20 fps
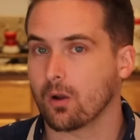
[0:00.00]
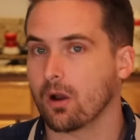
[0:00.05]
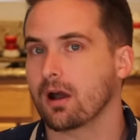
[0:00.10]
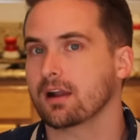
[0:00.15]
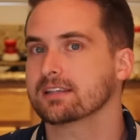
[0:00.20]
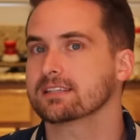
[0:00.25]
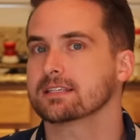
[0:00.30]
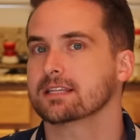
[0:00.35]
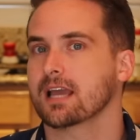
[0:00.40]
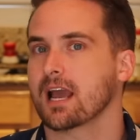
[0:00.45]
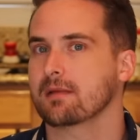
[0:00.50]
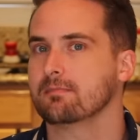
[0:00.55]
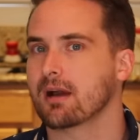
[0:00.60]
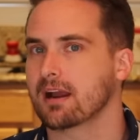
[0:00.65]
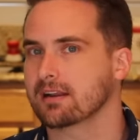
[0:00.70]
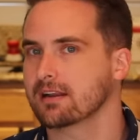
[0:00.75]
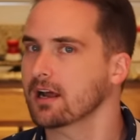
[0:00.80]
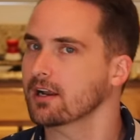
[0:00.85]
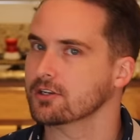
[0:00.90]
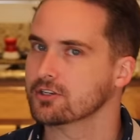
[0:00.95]
honestly, I
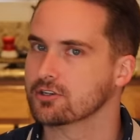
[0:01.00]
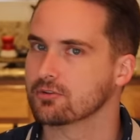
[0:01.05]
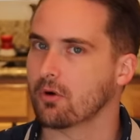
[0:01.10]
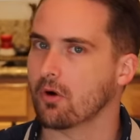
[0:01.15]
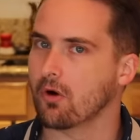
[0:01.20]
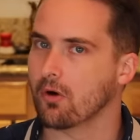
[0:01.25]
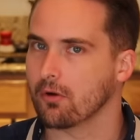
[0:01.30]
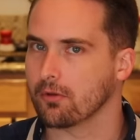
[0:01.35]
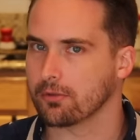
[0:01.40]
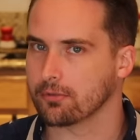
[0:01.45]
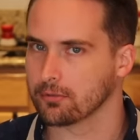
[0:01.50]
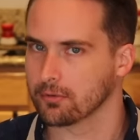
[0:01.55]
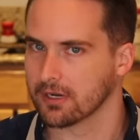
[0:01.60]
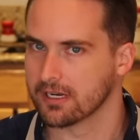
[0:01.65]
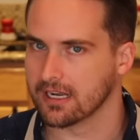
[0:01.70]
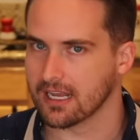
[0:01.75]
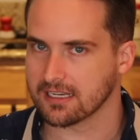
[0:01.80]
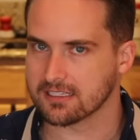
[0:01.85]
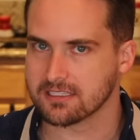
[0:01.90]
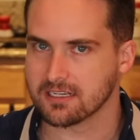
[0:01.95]
might not do all
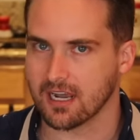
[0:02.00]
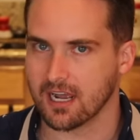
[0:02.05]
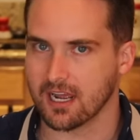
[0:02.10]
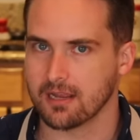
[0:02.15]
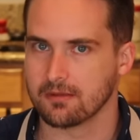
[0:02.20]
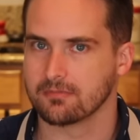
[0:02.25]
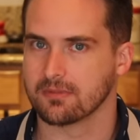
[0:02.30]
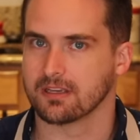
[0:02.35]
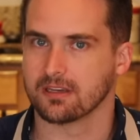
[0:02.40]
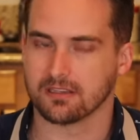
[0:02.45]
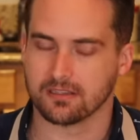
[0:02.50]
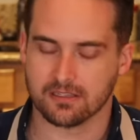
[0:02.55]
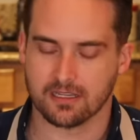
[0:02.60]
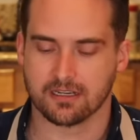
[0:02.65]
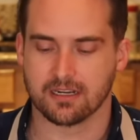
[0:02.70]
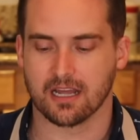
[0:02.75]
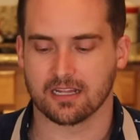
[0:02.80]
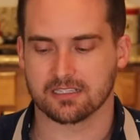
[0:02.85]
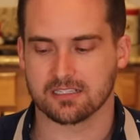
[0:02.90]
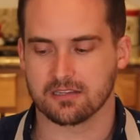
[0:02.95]
three next time, the, the
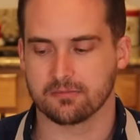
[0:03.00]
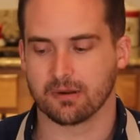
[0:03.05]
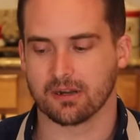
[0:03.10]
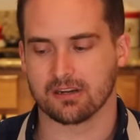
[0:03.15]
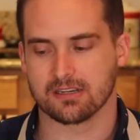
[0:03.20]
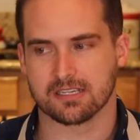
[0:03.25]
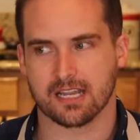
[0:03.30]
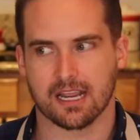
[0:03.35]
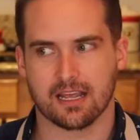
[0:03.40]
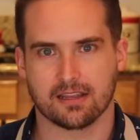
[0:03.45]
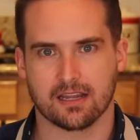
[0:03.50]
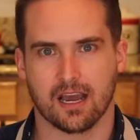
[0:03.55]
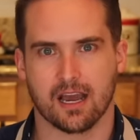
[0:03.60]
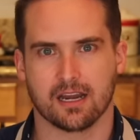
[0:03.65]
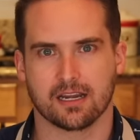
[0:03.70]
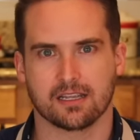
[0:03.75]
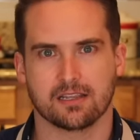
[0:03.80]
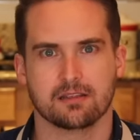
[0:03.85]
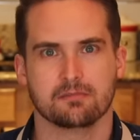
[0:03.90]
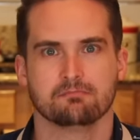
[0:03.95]
nuts, the berries, and the
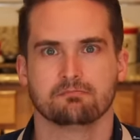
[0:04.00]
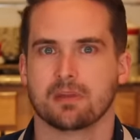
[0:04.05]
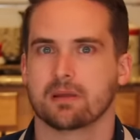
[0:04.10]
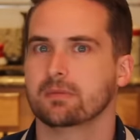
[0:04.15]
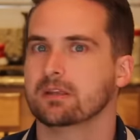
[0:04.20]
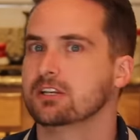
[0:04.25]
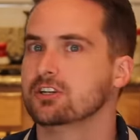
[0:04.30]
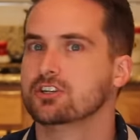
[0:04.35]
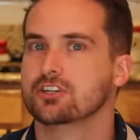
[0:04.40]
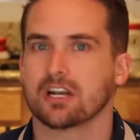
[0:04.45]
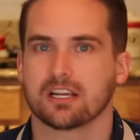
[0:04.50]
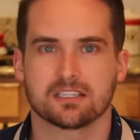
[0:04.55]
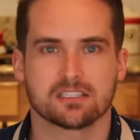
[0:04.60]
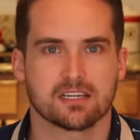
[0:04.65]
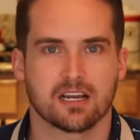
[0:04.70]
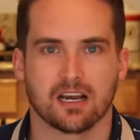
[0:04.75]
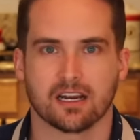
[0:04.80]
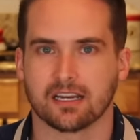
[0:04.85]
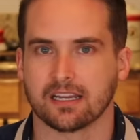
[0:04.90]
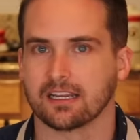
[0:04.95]
honey, maybe
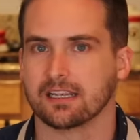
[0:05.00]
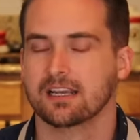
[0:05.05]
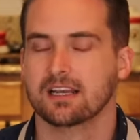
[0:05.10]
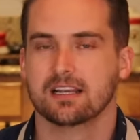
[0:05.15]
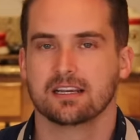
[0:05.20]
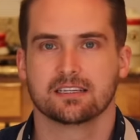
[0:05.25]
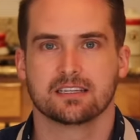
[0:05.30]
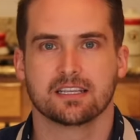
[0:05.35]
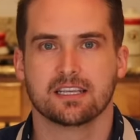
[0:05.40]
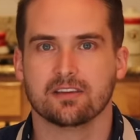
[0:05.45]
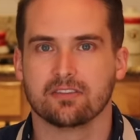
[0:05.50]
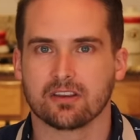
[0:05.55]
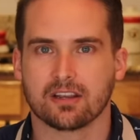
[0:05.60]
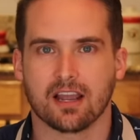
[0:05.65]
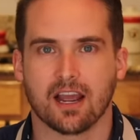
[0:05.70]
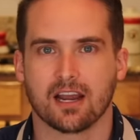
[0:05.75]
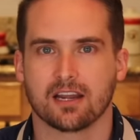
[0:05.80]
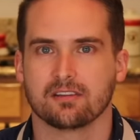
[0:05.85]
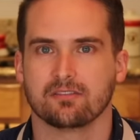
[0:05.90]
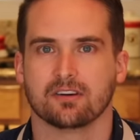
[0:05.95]
just honey to give it
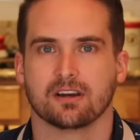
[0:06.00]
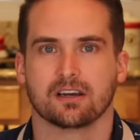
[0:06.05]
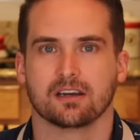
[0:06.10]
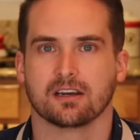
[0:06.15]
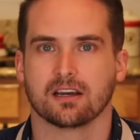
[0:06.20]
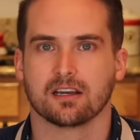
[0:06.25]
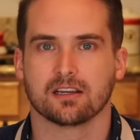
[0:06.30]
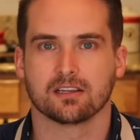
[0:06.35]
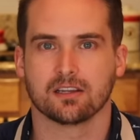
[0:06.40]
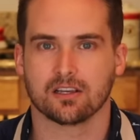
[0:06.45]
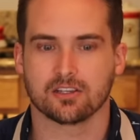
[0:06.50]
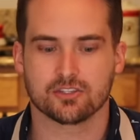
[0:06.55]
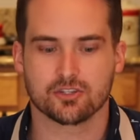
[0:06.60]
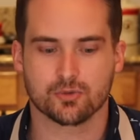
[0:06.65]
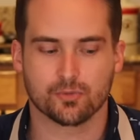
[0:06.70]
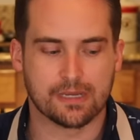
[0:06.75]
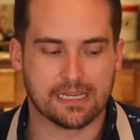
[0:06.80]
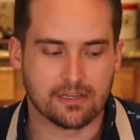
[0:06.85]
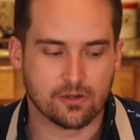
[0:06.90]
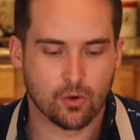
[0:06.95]
kind of a, a
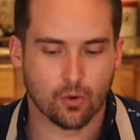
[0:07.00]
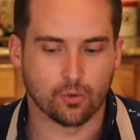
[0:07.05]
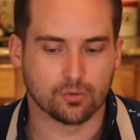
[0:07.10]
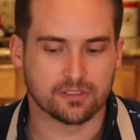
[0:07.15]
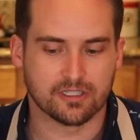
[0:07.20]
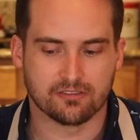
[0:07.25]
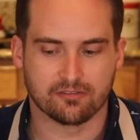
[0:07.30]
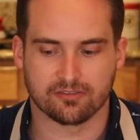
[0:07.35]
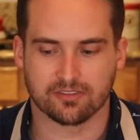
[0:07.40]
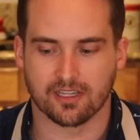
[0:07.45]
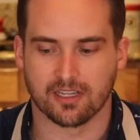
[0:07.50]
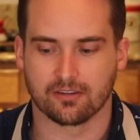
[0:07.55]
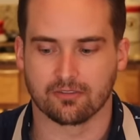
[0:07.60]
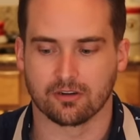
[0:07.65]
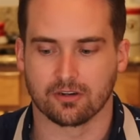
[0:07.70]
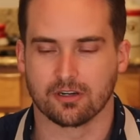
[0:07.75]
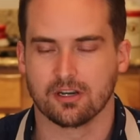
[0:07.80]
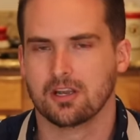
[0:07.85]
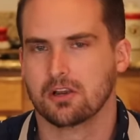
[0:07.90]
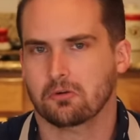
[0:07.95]
sweet golden
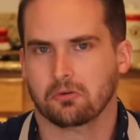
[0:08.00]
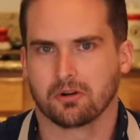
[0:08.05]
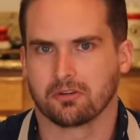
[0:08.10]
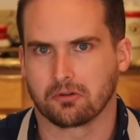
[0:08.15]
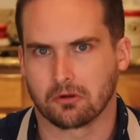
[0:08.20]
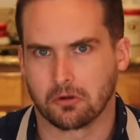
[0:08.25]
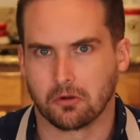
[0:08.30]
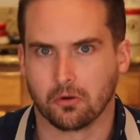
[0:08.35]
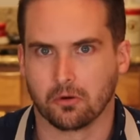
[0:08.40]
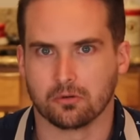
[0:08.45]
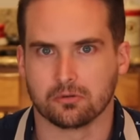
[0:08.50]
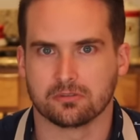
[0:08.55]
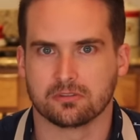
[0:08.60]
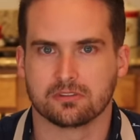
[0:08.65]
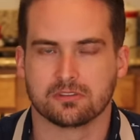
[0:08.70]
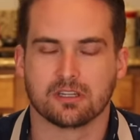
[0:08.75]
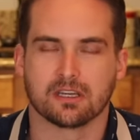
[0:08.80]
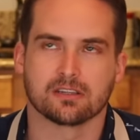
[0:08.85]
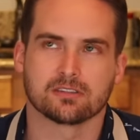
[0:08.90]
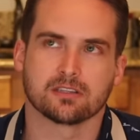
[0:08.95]
flavor, whatever gold
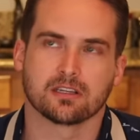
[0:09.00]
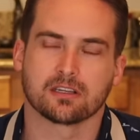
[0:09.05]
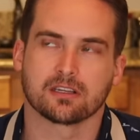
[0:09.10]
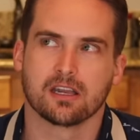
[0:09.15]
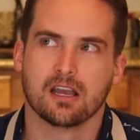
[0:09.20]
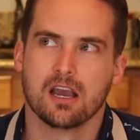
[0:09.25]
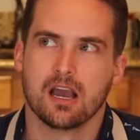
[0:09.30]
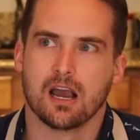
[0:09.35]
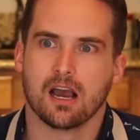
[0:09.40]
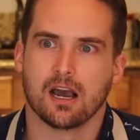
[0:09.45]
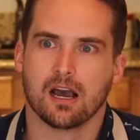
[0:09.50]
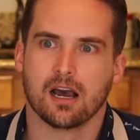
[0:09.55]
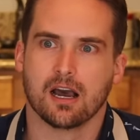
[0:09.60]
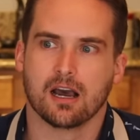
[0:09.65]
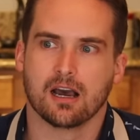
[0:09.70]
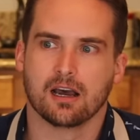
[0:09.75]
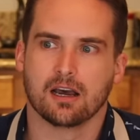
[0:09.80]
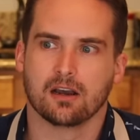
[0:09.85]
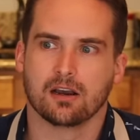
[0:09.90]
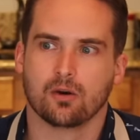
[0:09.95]
tastes like,
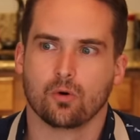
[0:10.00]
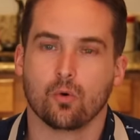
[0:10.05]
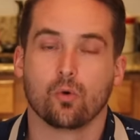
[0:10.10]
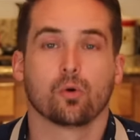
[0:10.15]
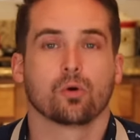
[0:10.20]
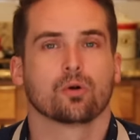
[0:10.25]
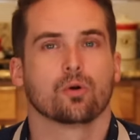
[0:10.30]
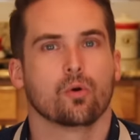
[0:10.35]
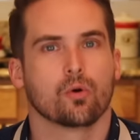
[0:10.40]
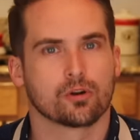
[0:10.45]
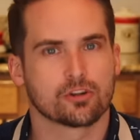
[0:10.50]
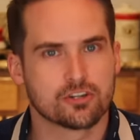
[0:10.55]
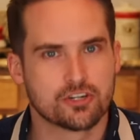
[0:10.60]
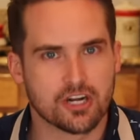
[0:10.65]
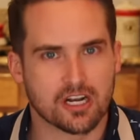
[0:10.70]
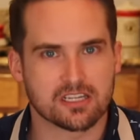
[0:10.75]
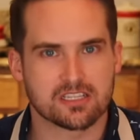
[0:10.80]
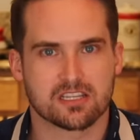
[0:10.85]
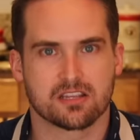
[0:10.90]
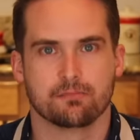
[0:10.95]
uh, or, or
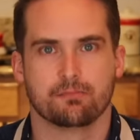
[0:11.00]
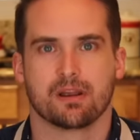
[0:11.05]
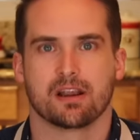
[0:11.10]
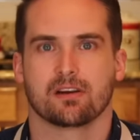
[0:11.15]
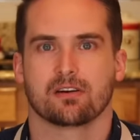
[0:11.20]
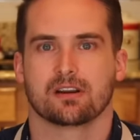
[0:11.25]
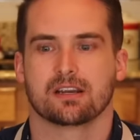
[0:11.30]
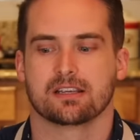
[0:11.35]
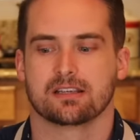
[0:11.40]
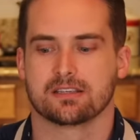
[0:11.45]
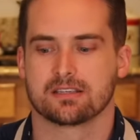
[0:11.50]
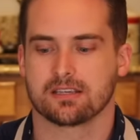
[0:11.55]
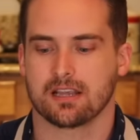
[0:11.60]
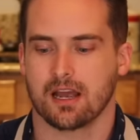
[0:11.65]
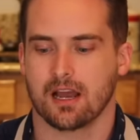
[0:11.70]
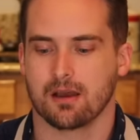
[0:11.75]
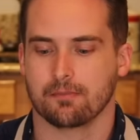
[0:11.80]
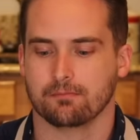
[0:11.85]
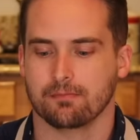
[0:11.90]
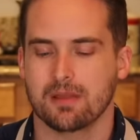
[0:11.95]
just the berries.
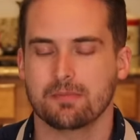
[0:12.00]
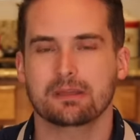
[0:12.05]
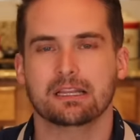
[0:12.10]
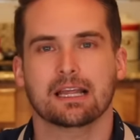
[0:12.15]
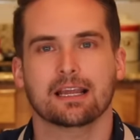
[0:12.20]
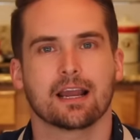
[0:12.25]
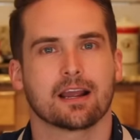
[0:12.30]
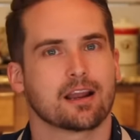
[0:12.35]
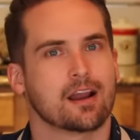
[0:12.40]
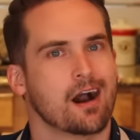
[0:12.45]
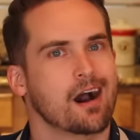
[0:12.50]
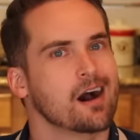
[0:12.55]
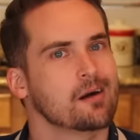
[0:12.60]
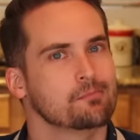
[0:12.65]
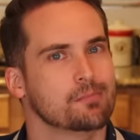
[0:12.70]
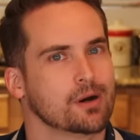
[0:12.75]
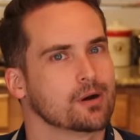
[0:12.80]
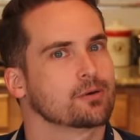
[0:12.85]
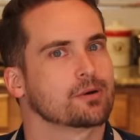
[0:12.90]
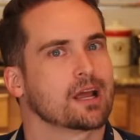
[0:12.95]
Um, maybe like a
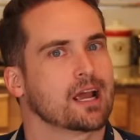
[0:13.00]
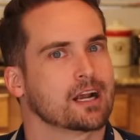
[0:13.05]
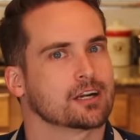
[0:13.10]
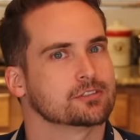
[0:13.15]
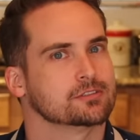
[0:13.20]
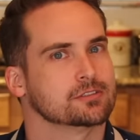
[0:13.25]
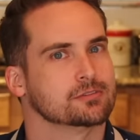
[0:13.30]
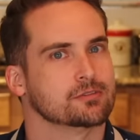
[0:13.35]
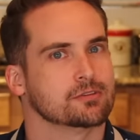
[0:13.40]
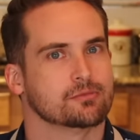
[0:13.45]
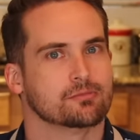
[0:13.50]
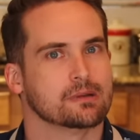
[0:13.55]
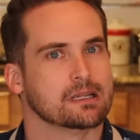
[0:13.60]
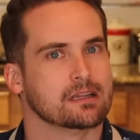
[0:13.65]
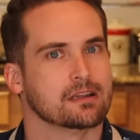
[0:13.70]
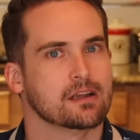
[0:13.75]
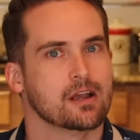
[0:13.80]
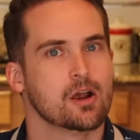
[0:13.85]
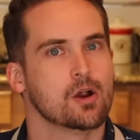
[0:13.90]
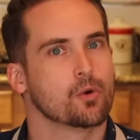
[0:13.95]
compote actually would
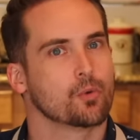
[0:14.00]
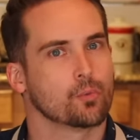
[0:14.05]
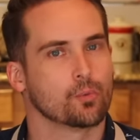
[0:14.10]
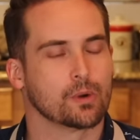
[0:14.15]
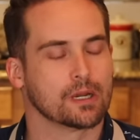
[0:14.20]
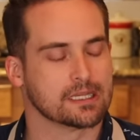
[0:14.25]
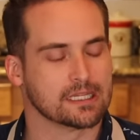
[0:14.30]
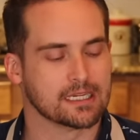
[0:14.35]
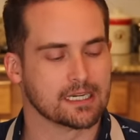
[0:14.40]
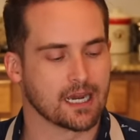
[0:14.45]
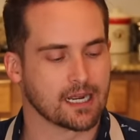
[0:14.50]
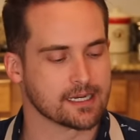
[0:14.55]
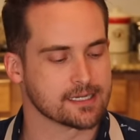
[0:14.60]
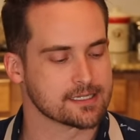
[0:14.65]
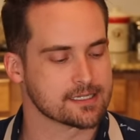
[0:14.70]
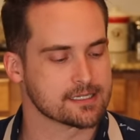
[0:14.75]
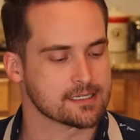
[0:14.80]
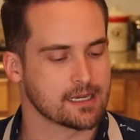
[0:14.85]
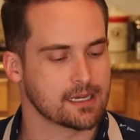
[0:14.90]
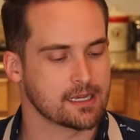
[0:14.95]
be really
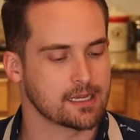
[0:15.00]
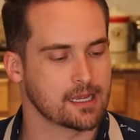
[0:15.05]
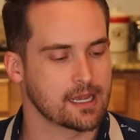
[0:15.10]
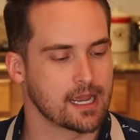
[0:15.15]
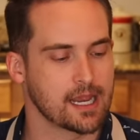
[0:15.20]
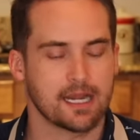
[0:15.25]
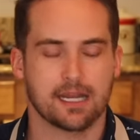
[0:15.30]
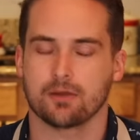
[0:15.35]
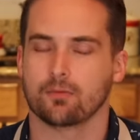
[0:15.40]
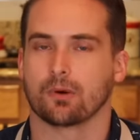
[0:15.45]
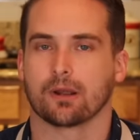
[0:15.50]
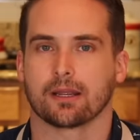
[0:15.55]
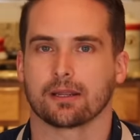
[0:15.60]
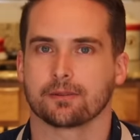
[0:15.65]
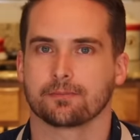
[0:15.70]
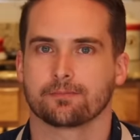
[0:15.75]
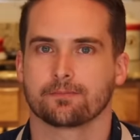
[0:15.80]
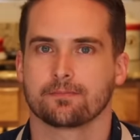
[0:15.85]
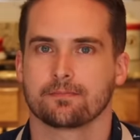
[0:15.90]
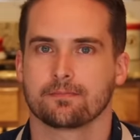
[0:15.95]
nice.
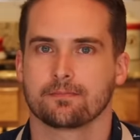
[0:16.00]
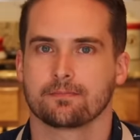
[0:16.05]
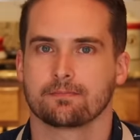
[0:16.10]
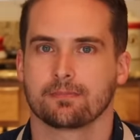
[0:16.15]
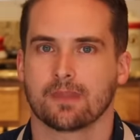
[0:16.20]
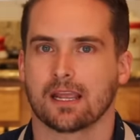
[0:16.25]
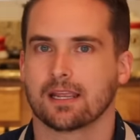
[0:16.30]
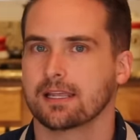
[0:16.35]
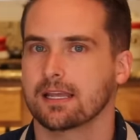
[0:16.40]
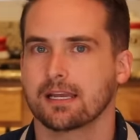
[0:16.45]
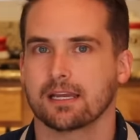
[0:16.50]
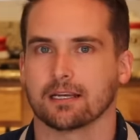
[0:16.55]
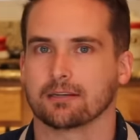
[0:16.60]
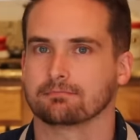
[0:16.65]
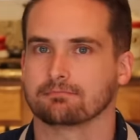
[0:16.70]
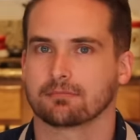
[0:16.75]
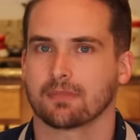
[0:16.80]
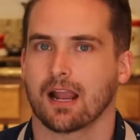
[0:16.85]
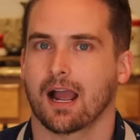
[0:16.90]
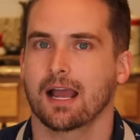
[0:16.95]
Anyway, yeah,
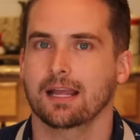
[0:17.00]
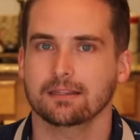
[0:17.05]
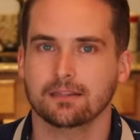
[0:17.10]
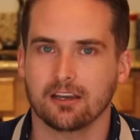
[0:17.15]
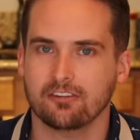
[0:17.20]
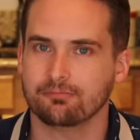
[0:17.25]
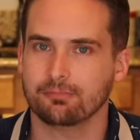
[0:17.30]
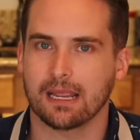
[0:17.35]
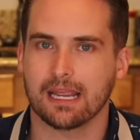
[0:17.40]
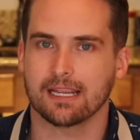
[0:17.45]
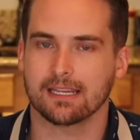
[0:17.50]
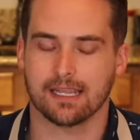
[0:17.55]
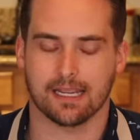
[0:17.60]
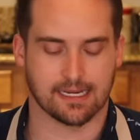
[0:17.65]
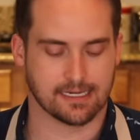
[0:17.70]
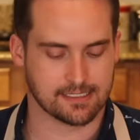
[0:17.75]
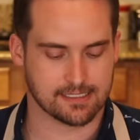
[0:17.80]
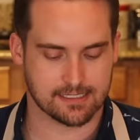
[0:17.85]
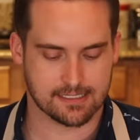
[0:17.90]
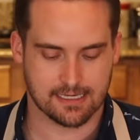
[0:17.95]
I love
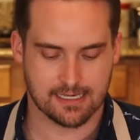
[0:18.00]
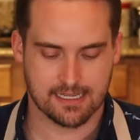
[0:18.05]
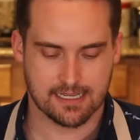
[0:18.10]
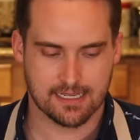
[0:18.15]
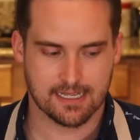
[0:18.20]
pancakes.